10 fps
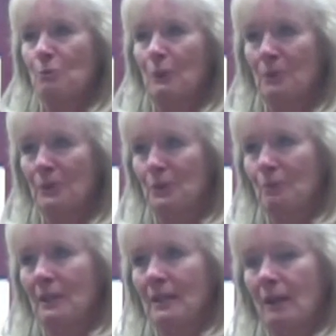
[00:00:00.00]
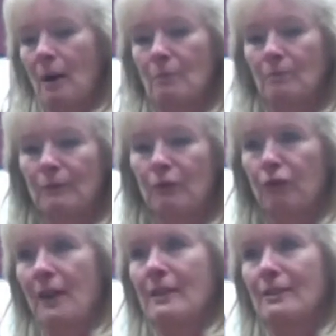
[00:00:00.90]
people to become
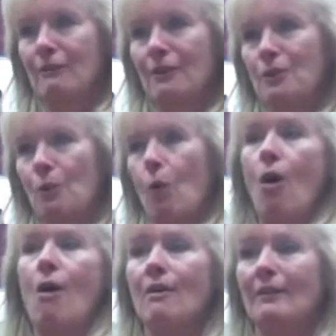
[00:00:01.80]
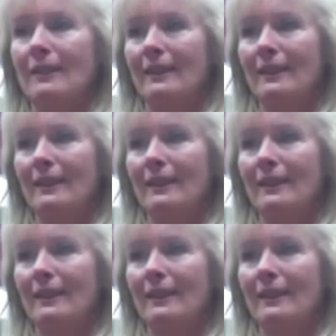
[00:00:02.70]
friends if there's a wall